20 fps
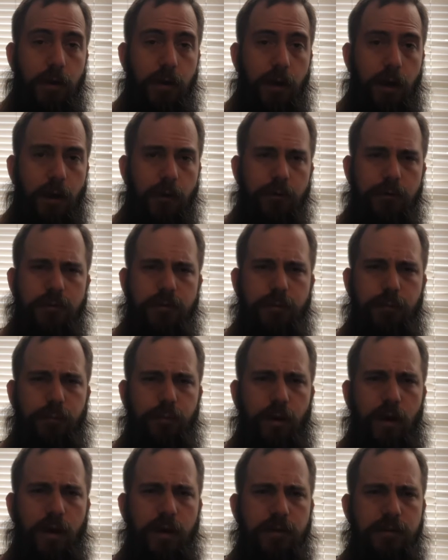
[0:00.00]
I was
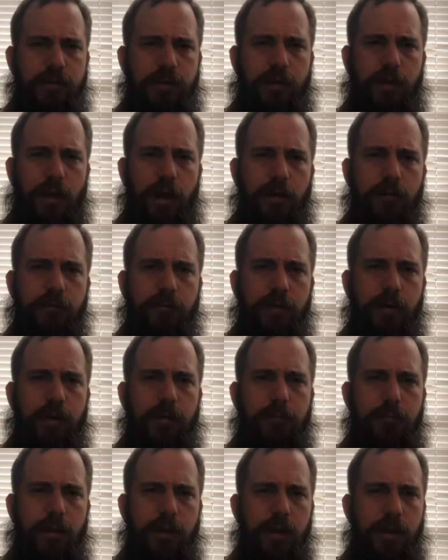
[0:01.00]
surprised that not very
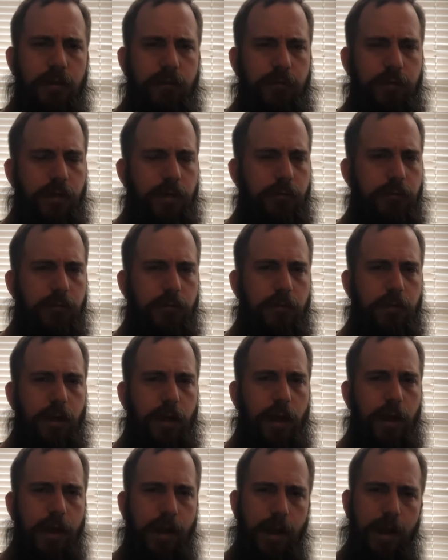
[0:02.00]
many of them
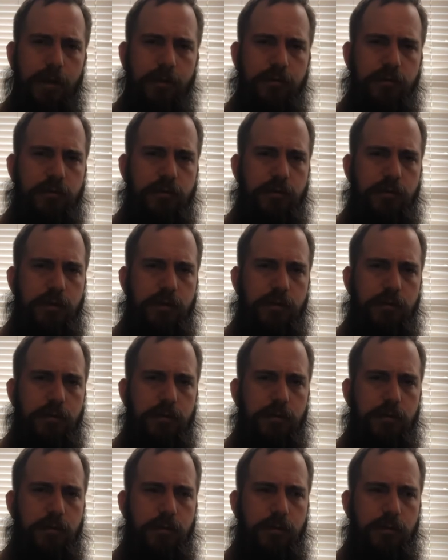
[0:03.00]
had actually
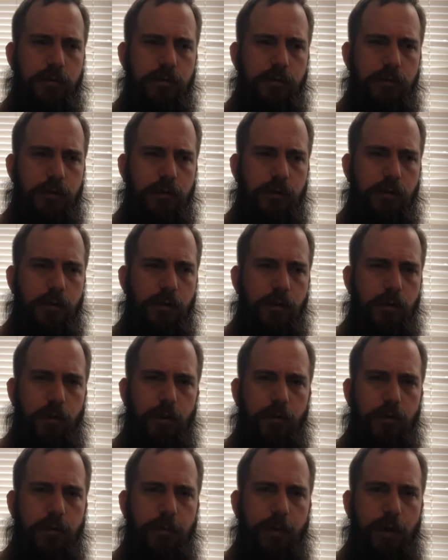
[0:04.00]

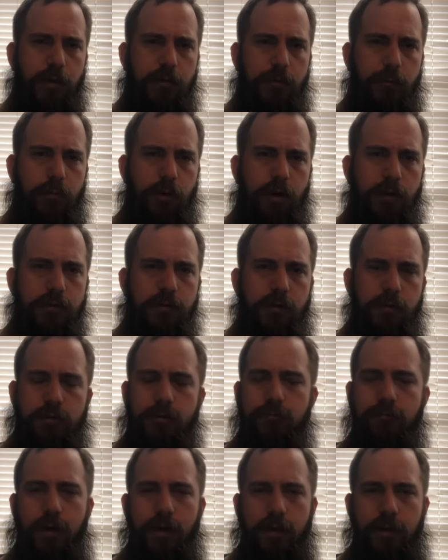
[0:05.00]
learned about the process
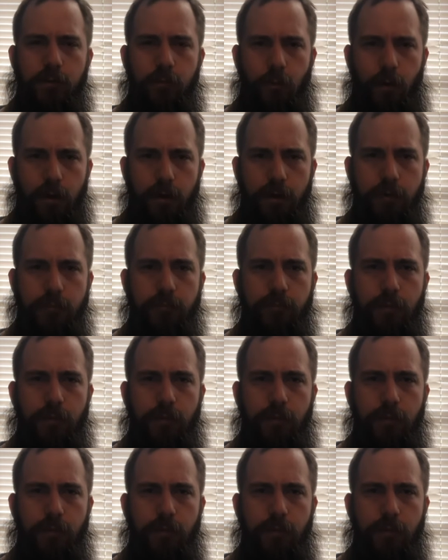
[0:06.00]
of making wine.